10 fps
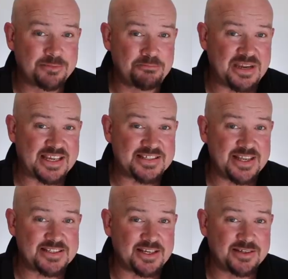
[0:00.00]
Bigger
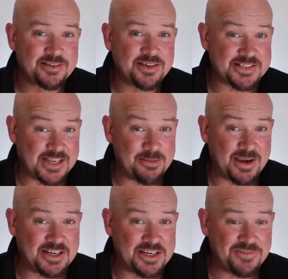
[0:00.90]
sensor, is it going to make
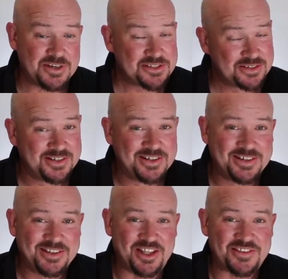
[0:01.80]
a difference?
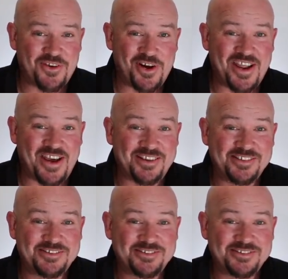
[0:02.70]
Let's find out.